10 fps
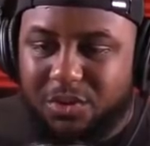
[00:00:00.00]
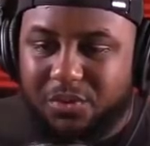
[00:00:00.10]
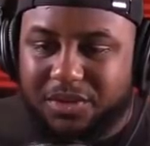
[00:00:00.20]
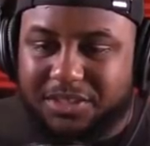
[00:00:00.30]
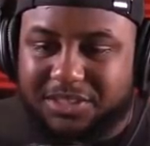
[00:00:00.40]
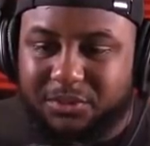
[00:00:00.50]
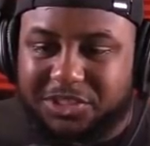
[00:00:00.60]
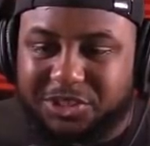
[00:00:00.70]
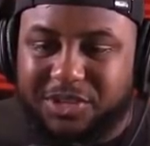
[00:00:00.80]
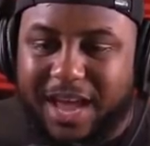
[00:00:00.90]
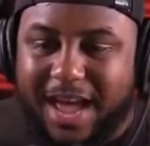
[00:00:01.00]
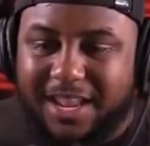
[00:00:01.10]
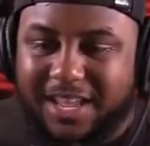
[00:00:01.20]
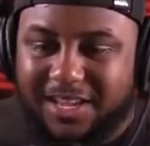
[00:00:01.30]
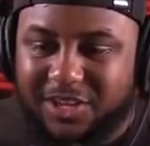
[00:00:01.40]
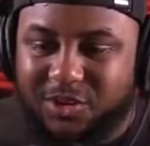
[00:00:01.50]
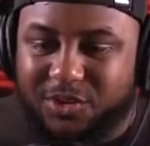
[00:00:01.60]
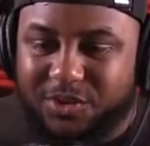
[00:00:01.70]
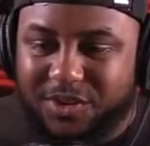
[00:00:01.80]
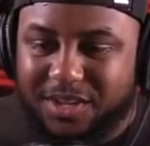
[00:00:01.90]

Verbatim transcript: We want to see what you got in you.